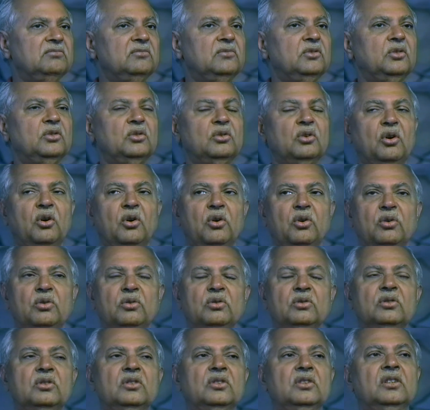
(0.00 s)

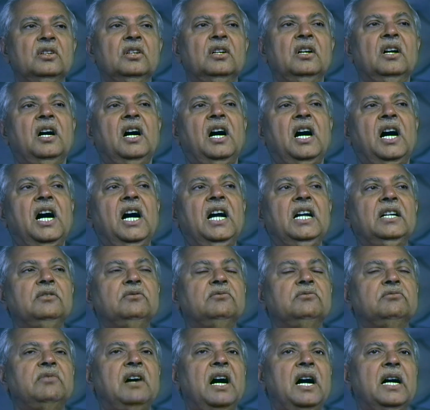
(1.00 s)
No, I
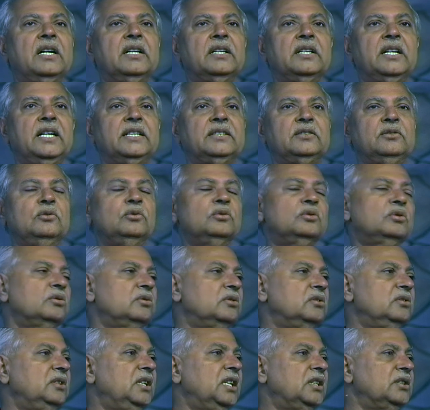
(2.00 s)
want that you
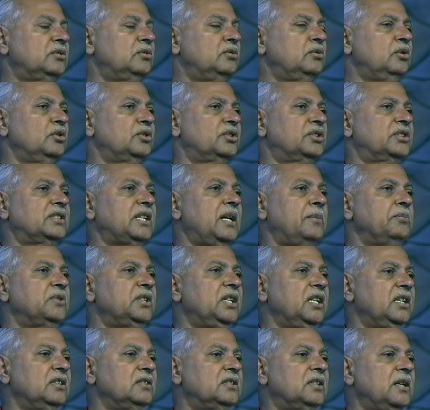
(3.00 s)
should just do
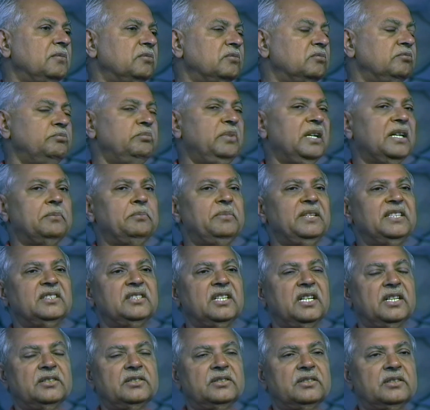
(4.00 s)
something, some big
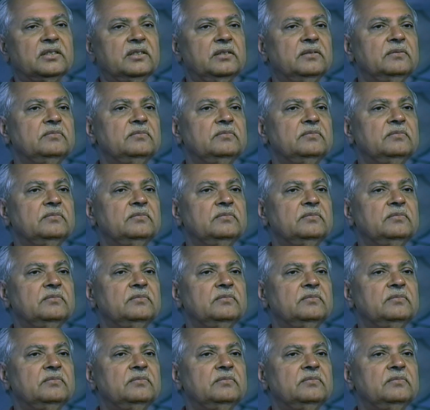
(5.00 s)
business.